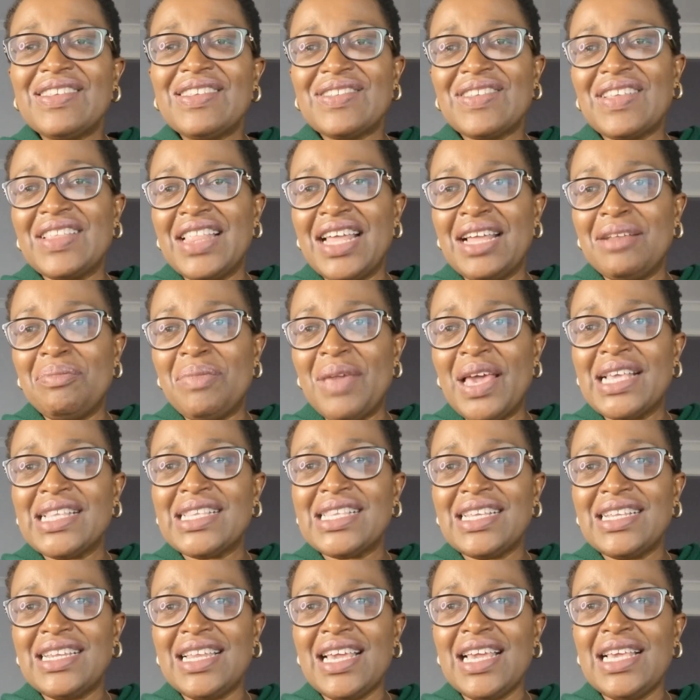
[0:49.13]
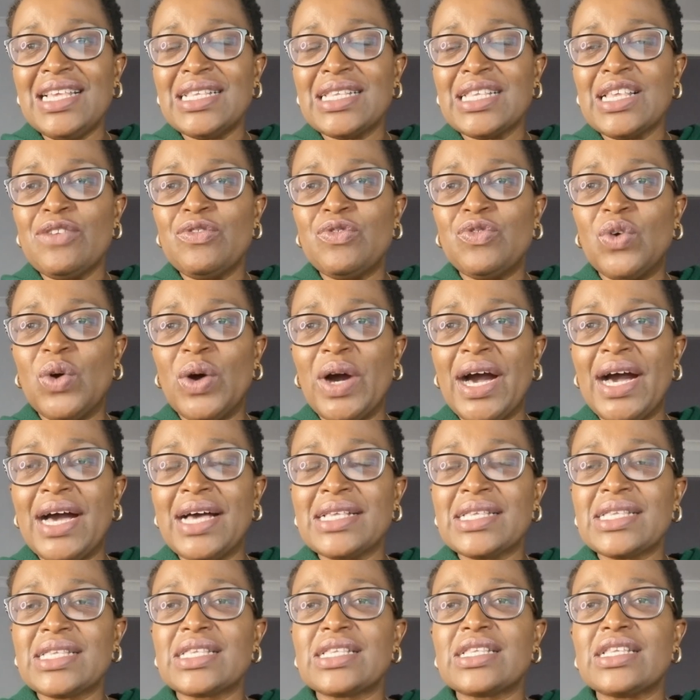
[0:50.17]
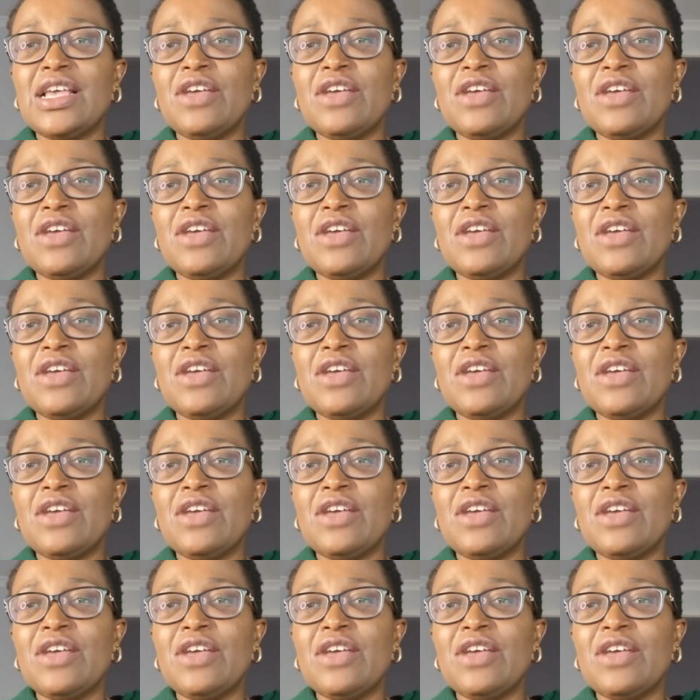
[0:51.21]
So that makes it easy for us